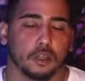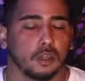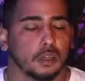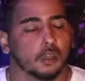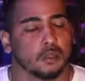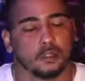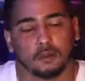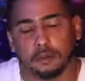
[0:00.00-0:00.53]

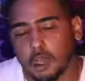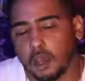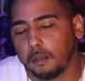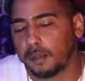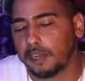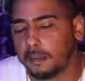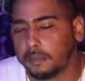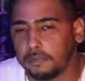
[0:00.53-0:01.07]
to be
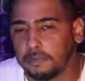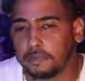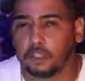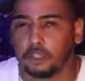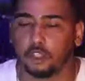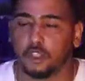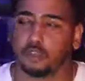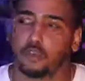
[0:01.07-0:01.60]
uplifted,
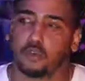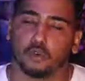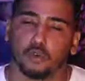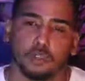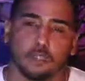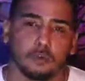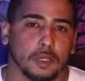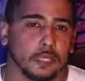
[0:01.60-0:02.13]
to
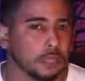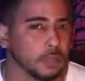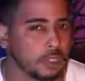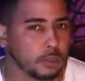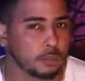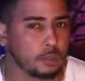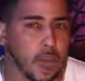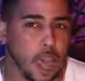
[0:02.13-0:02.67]
be
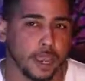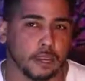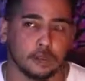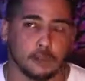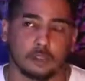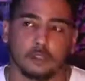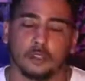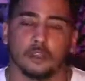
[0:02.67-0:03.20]
inspired,
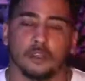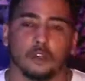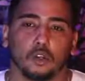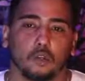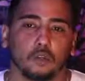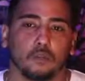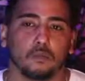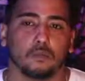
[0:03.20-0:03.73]

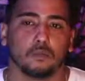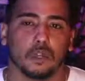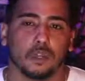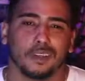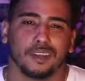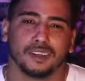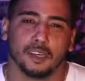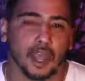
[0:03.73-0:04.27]
to,
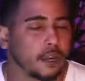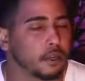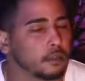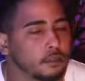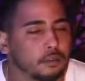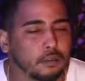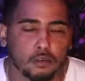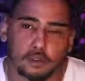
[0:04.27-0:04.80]
that,
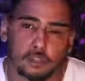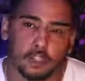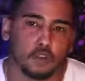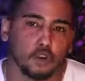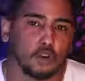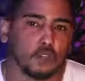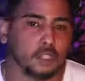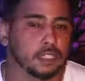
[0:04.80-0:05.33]

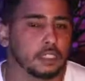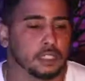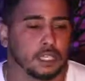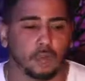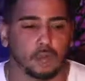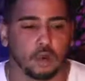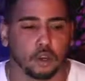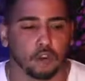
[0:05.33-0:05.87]
you see them
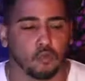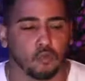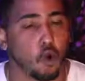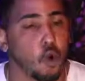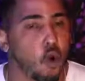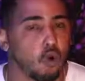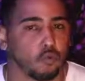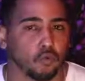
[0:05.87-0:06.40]
on a wrong
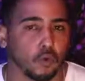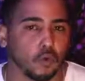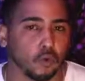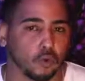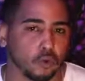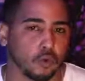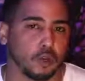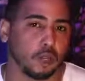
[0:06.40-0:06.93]
road,
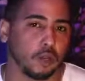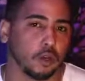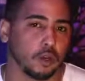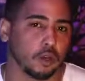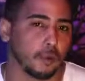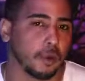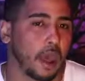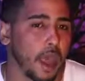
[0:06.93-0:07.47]
on a
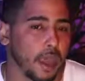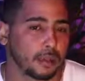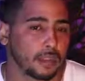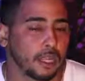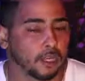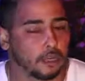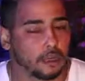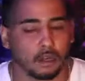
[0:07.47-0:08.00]
path that
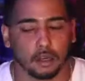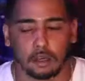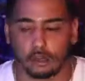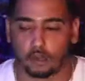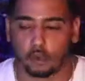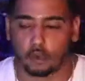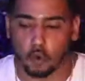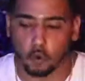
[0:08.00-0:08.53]
you
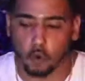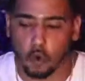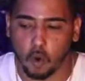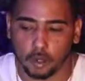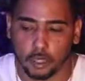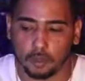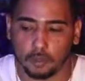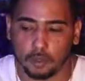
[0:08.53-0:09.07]
don't want them
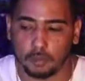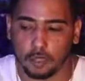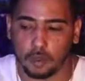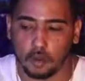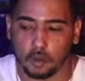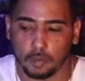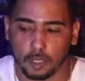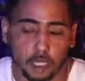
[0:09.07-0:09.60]
to be on because you